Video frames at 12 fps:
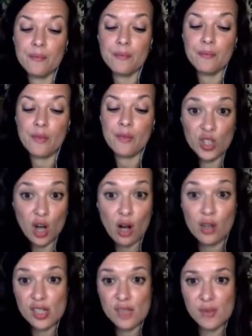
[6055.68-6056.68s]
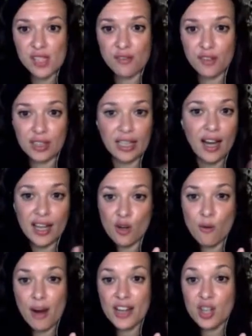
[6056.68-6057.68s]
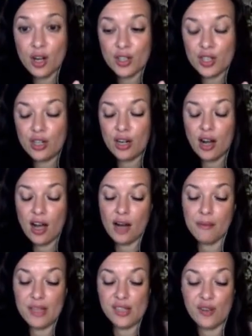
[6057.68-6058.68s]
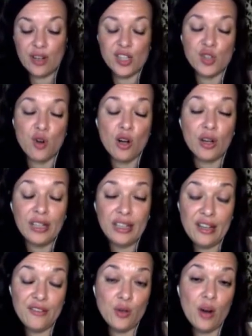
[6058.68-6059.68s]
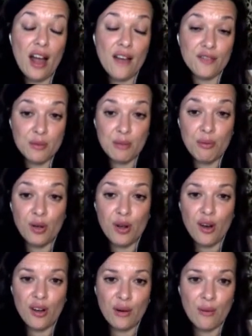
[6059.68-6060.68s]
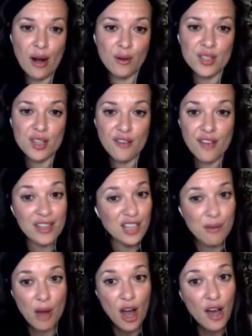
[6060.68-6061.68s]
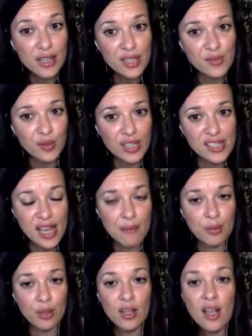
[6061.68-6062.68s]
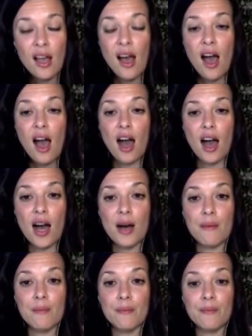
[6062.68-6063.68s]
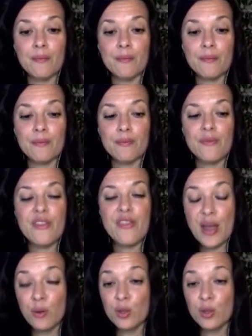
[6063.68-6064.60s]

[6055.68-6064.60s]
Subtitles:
or doctors specifically, I know my doctor is very strong on it. If you have to be put on a round of antibiotics, for example, they